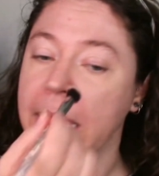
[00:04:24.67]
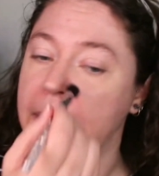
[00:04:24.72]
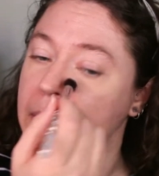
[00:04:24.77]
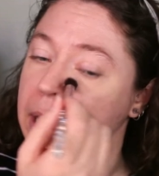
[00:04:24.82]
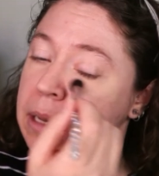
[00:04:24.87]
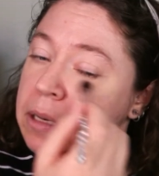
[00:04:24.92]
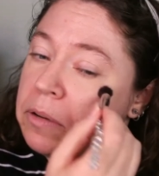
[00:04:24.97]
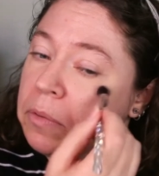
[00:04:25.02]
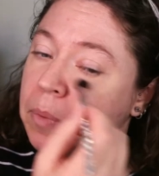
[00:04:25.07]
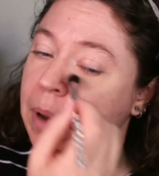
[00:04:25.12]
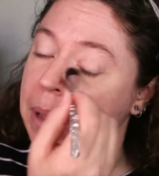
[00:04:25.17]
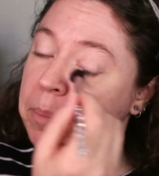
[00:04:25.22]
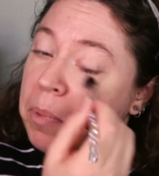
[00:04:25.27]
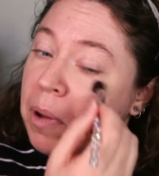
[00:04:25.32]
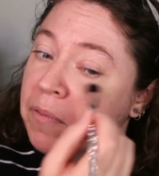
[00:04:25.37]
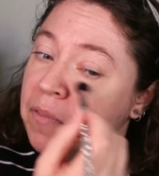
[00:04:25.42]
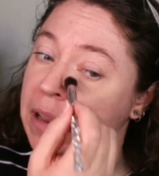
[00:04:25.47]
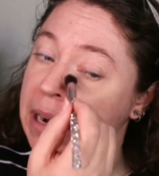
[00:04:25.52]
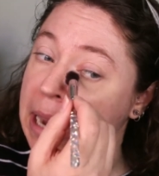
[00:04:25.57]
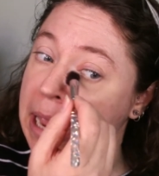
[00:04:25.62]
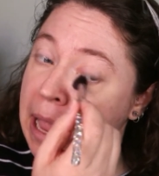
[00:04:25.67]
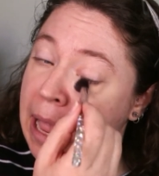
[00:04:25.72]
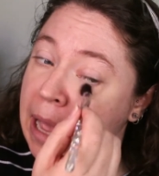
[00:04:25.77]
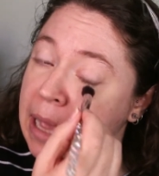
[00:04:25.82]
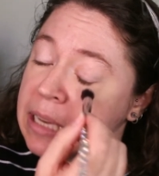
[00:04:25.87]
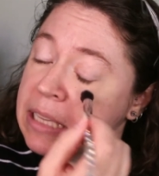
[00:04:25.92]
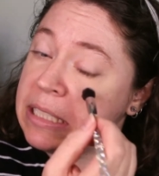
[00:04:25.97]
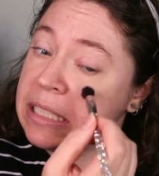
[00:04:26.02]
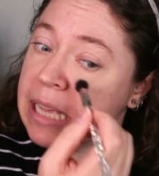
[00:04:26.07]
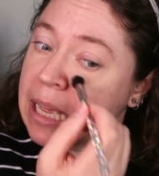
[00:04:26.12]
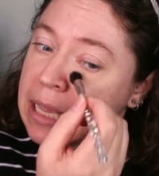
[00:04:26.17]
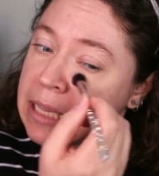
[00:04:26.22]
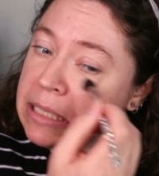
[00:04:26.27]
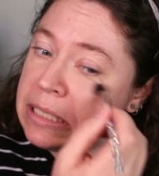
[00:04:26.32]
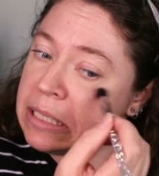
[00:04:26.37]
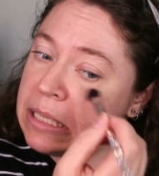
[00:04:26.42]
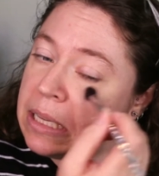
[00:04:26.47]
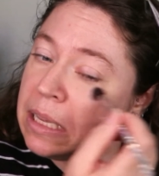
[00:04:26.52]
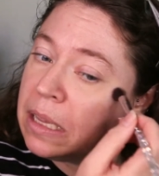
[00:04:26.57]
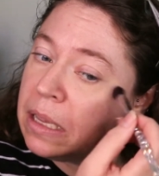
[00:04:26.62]
in to wipe off any
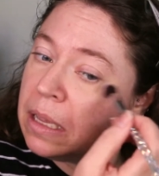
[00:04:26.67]
excess